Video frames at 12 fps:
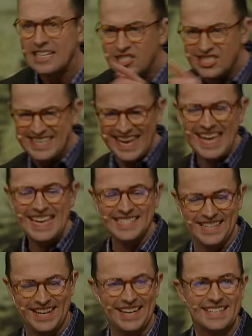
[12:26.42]

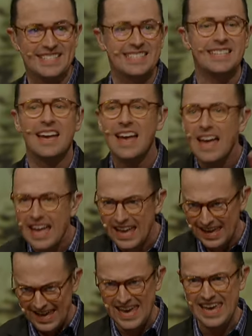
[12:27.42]
Jesus
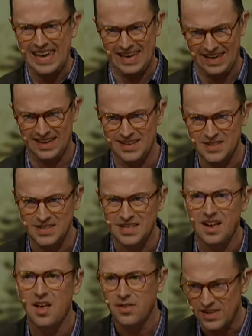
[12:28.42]

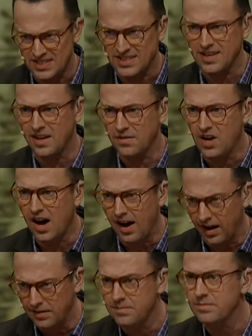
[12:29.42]
is the Son of
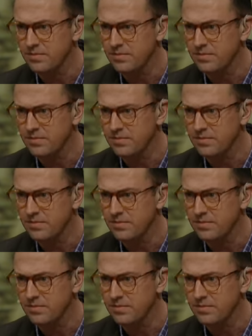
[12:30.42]
God.